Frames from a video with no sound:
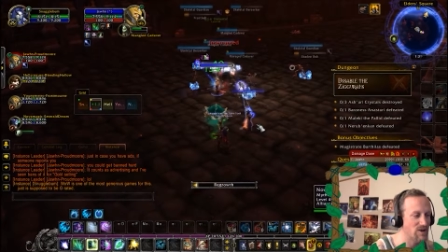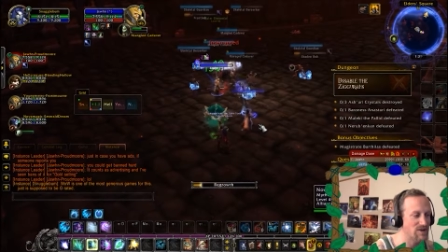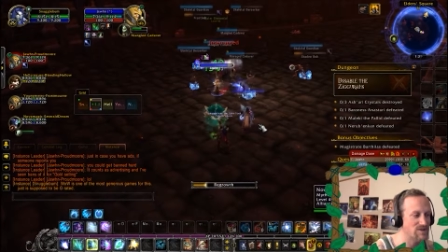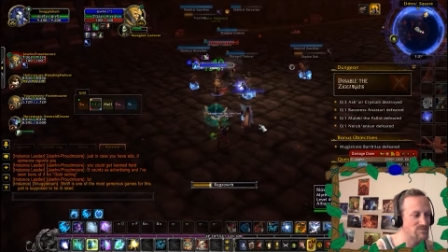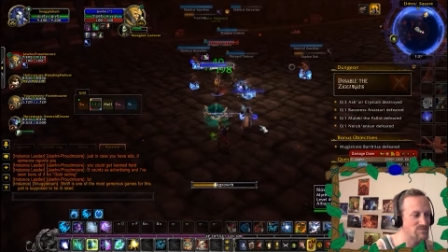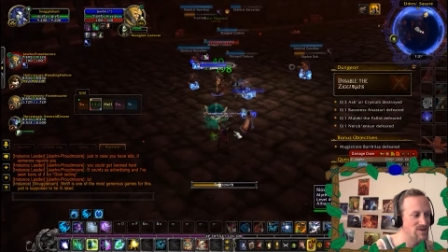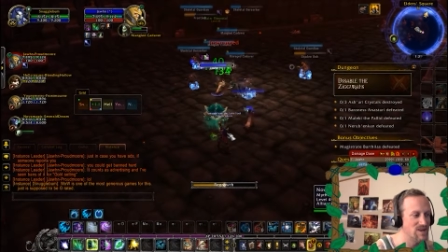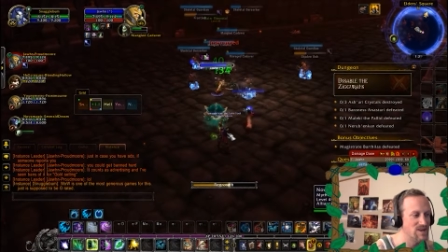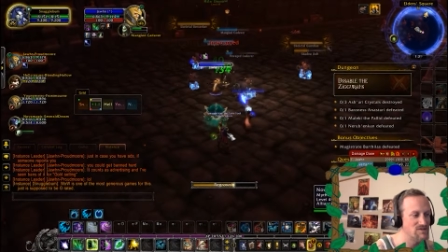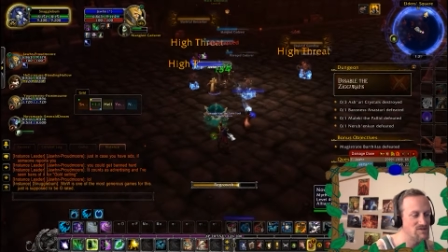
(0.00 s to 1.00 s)
I just
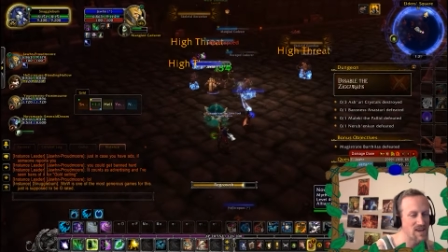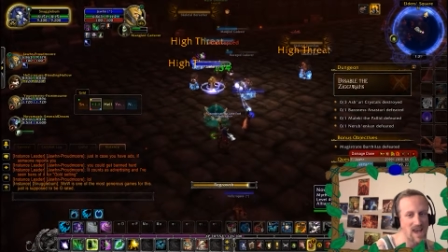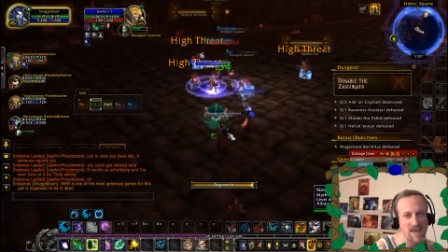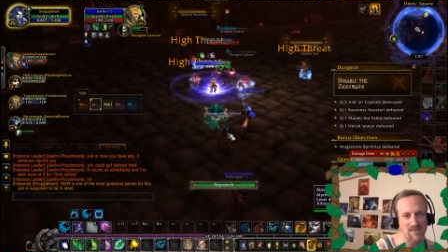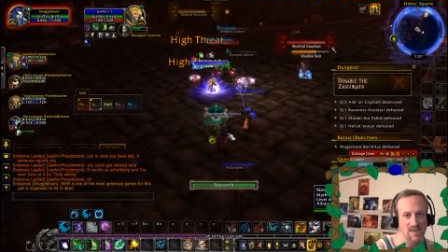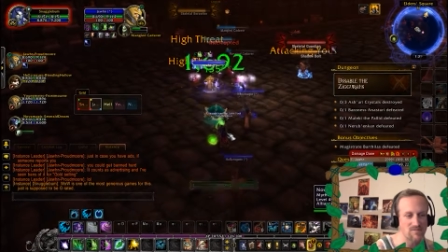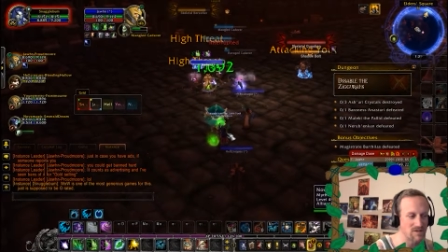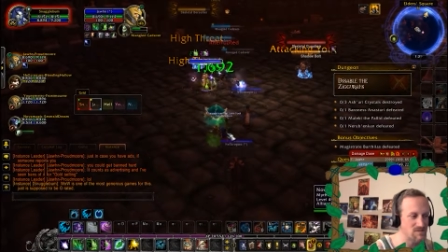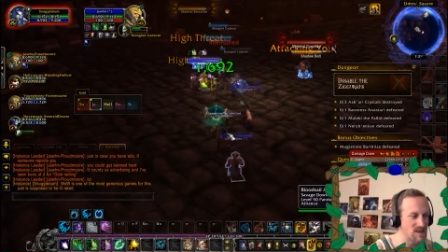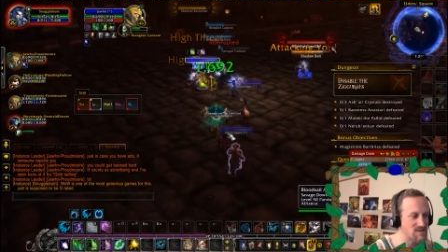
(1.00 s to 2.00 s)
was like, ah, I think I'm gonna
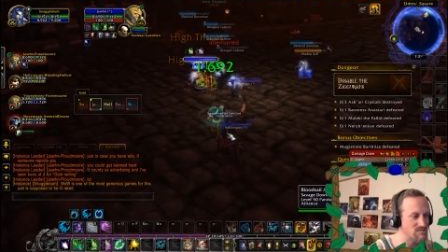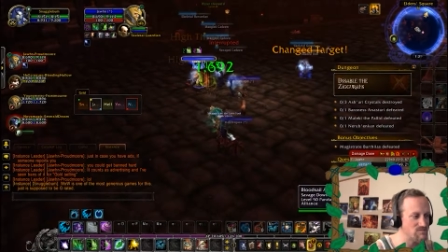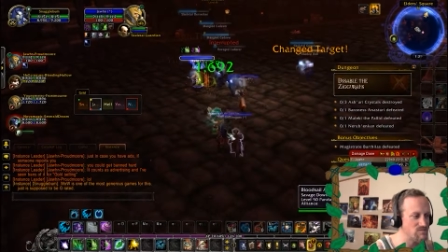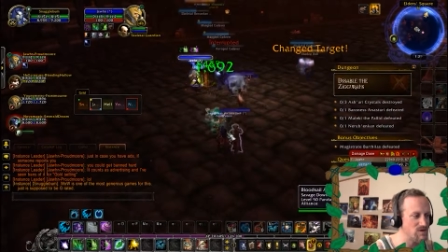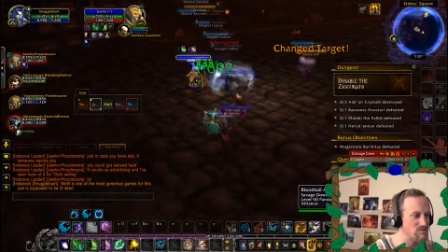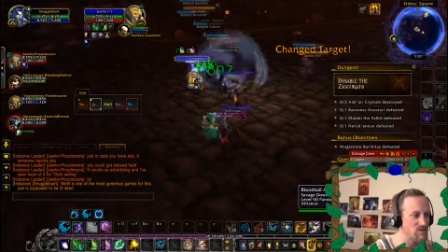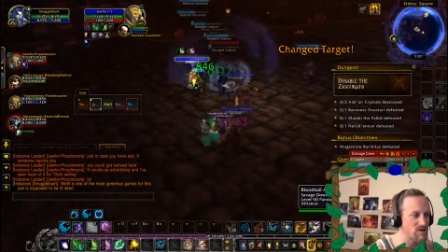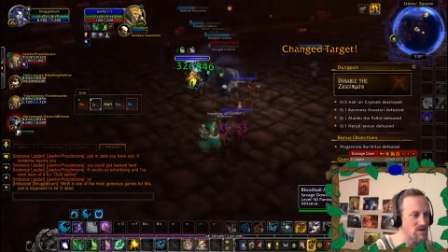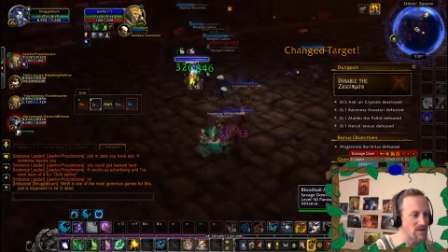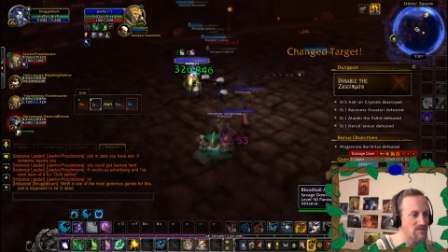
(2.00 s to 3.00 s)
make some World of
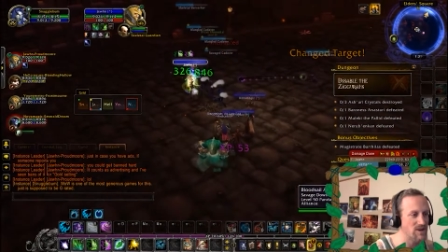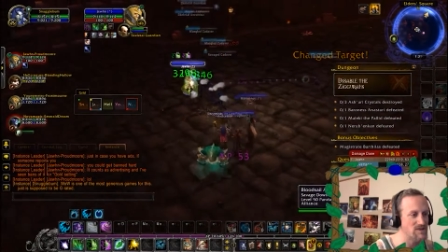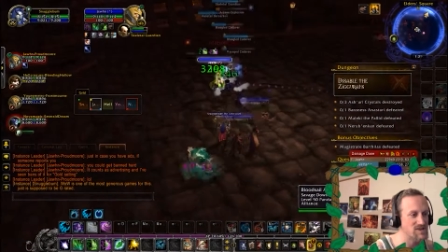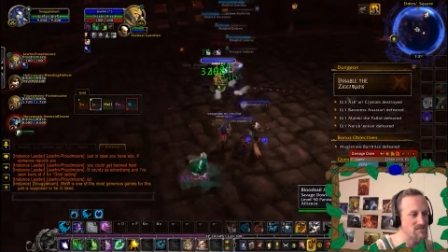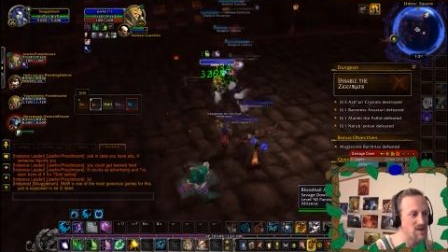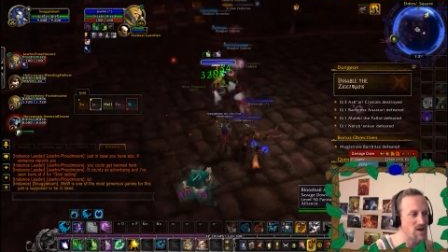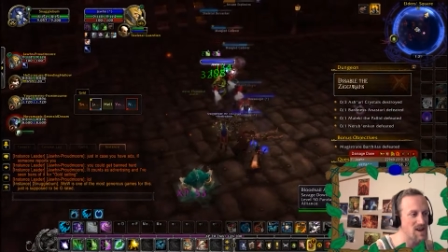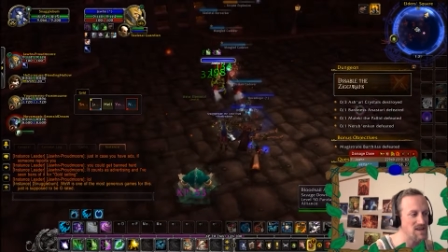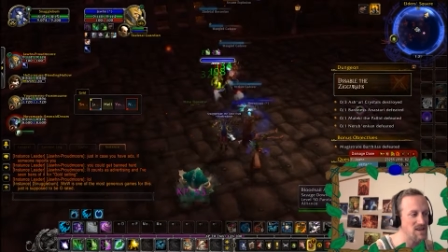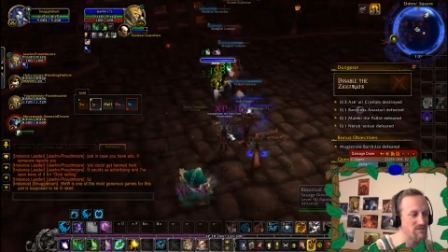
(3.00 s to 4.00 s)
Warcraft videos. I had no
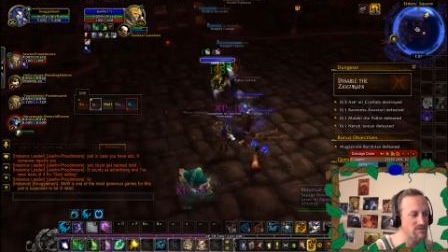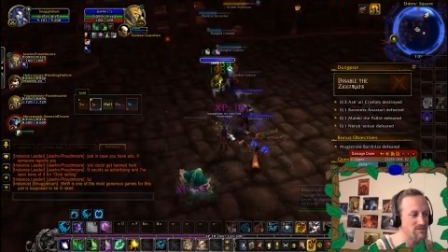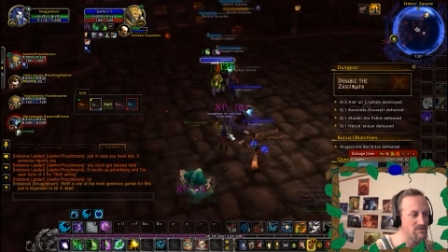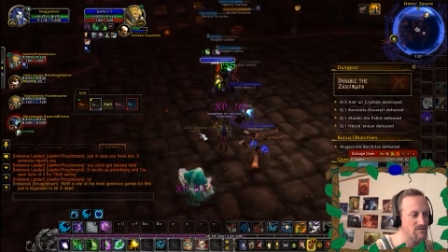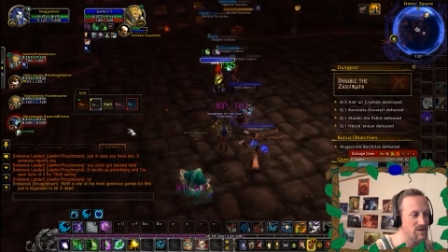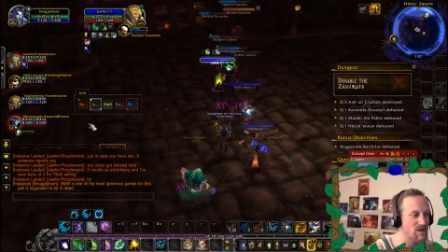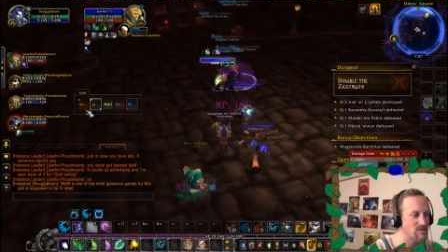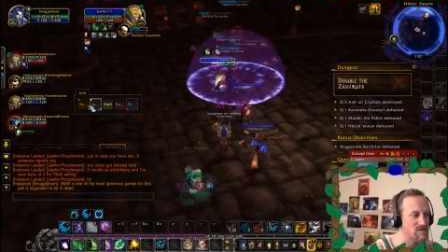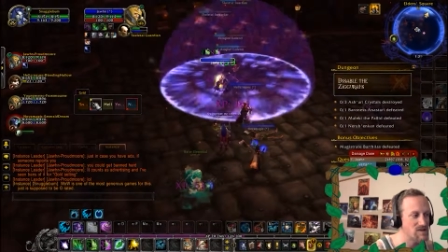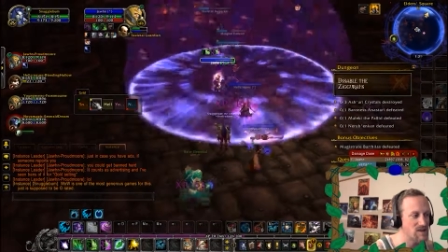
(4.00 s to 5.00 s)
idea if, you know,
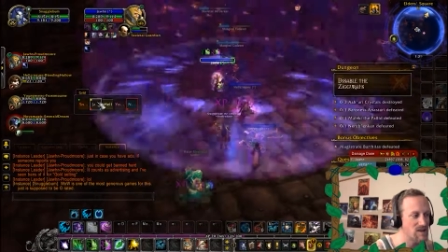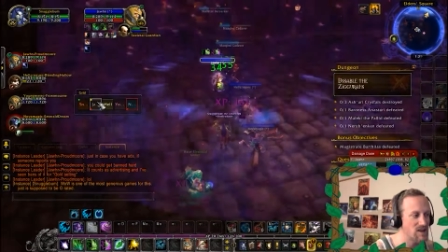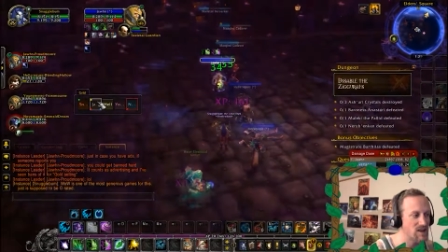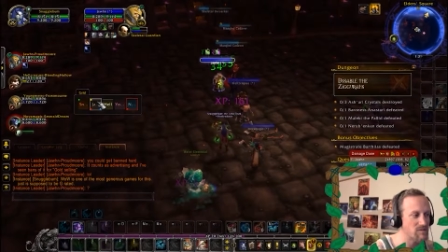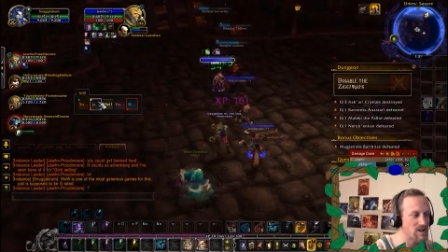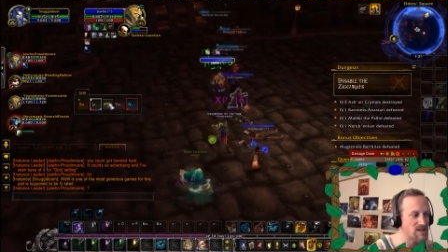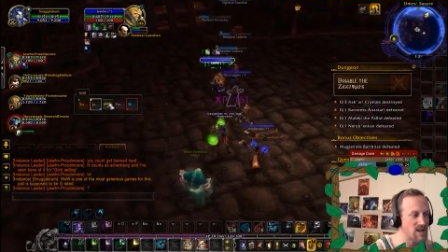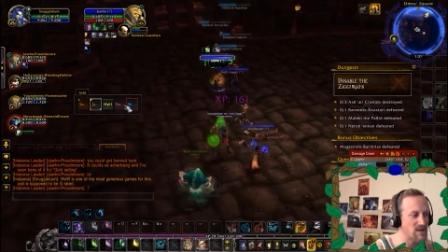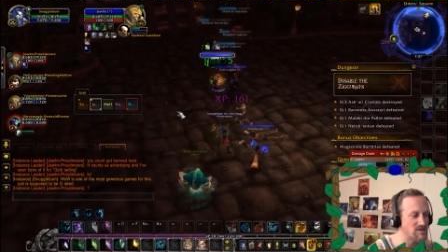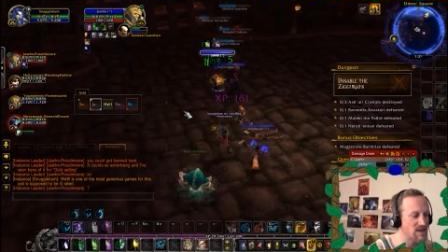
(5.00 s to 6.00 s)
it'll get my
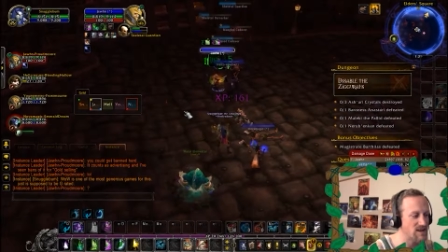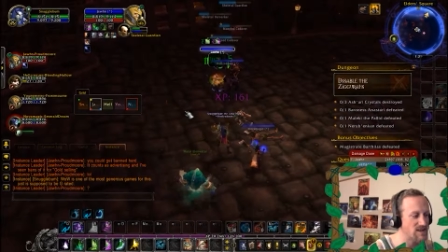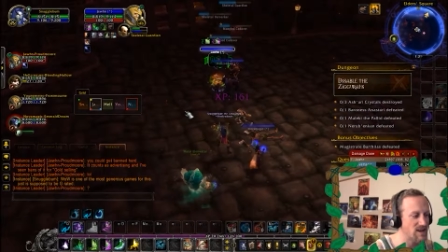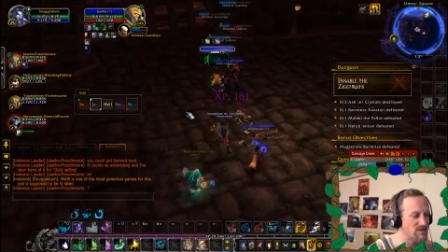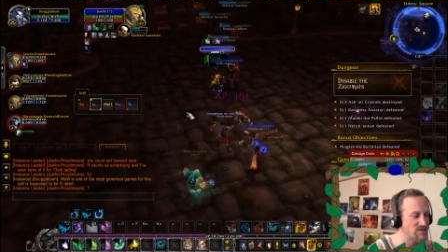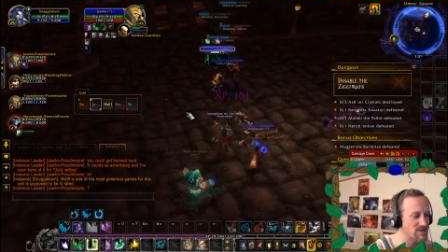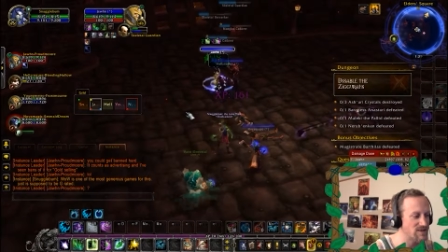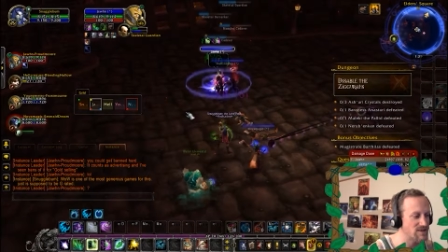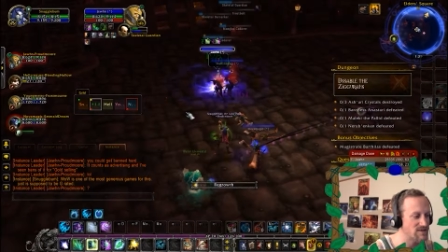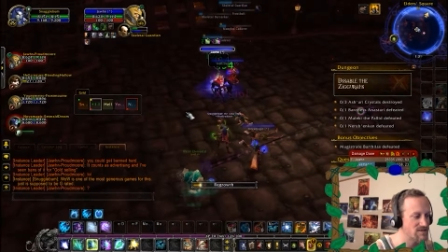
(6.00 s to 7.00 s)
channel taken down or anything.